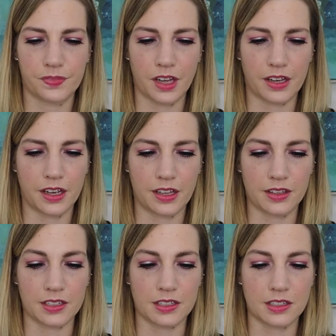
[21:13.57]
Again,
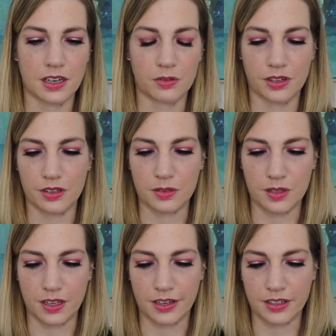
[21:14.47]
this is not one of those
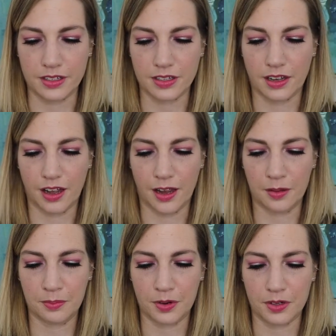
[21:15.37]
things
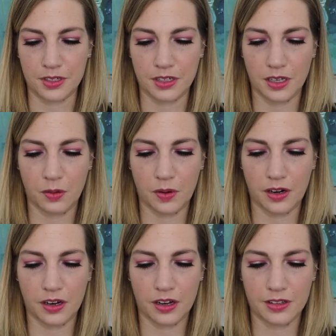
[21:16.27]
I'm personally
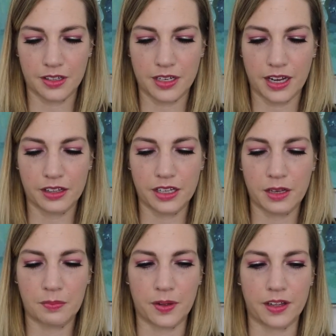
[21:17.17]
wearing on the daily,
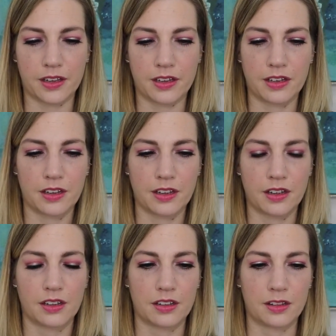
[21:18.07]
but
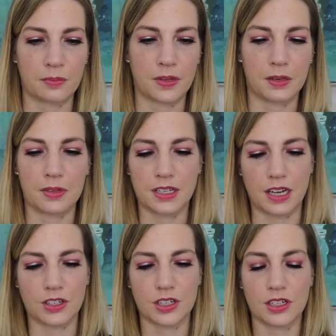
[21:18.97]
the
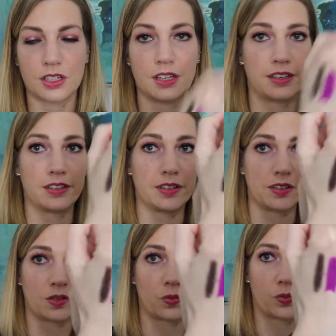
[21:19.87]
pigmentation
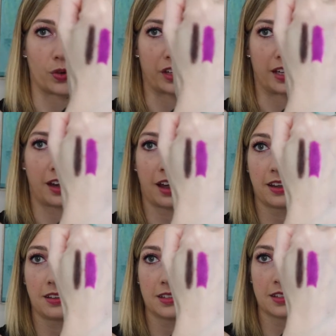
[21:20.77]
is really
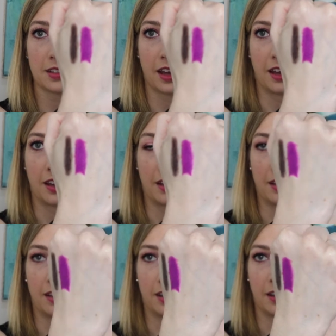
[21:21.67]
nice,
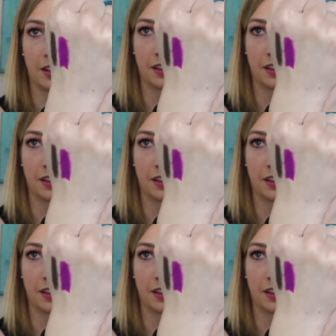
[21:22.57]
and